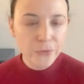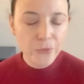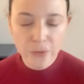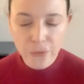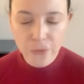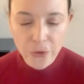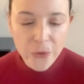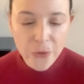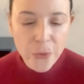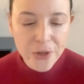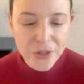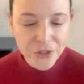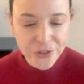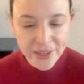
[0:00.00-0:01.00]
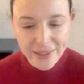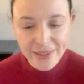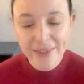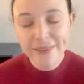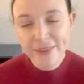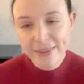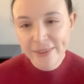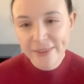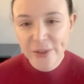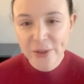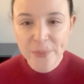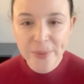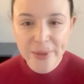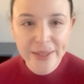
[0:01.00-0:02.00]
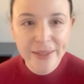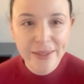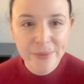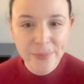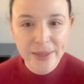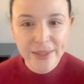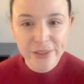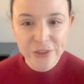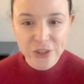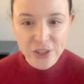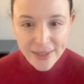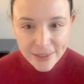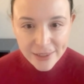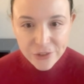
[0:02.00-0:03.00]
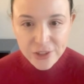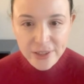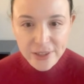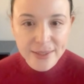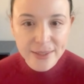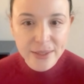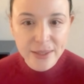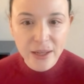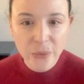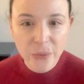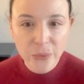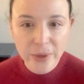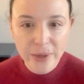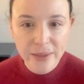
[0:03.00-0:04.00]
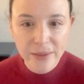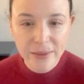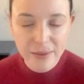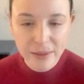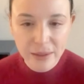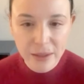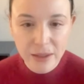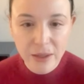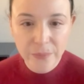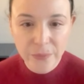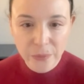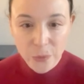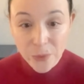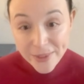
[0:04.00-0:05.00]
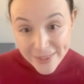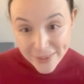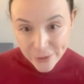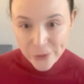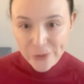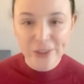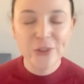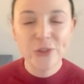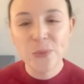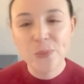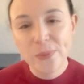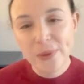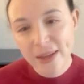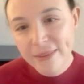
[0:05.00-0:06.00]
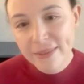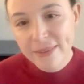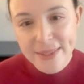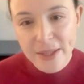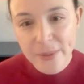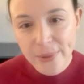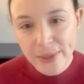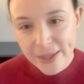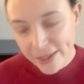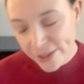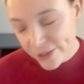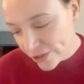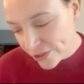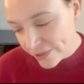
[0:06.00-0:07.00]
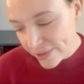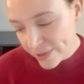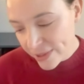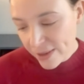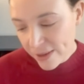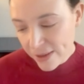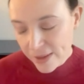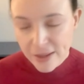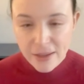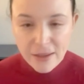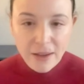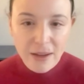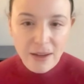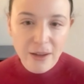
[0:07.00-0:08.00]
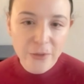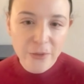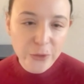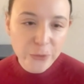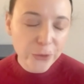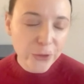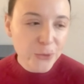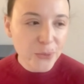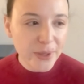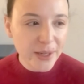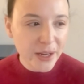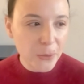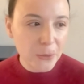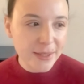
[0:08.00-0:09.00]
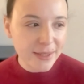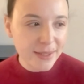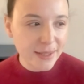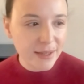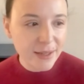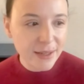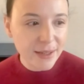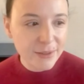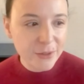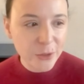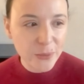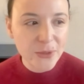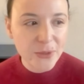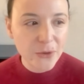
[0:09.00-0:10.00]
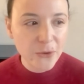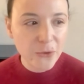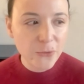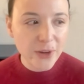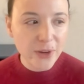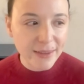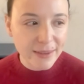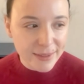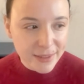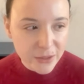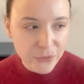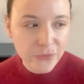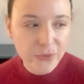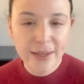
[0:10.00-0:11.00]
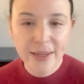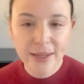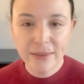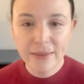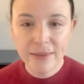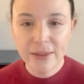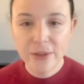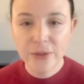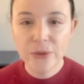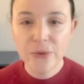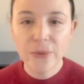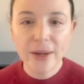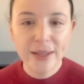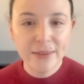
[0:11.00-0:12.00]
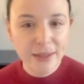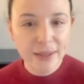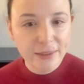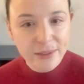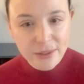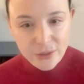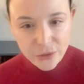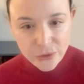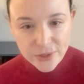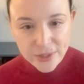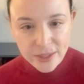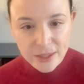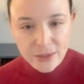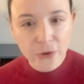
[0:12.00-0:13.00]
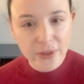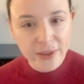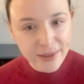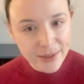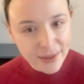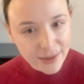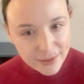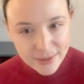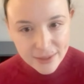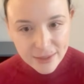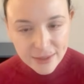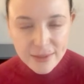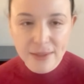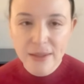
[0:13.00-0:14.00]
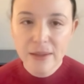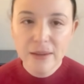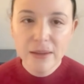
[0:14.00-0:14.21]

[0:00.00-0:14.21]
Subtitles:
for the question. And indeed, there are many challenges when starting to plan these applications. The first one I would say in terms of identifying the right data sources for the analysis,